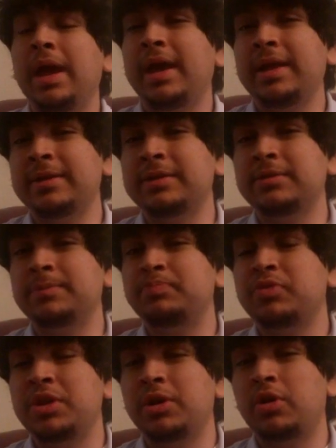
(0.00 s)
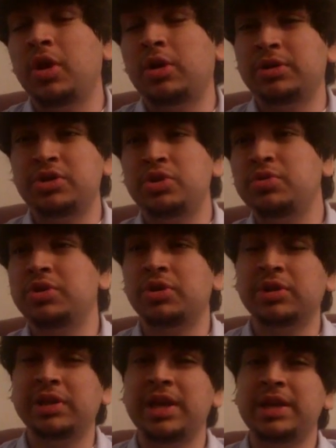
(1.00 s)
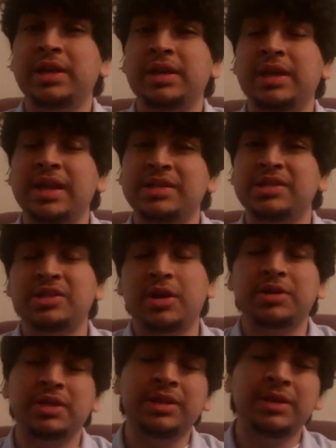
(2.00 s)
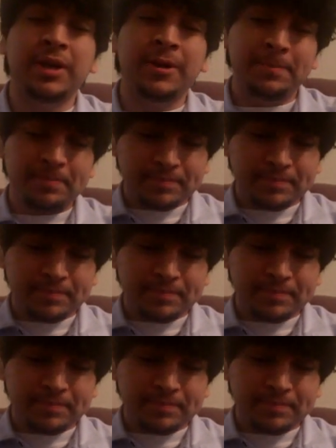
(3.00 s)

and Garlic Jr. like gets sucked in there.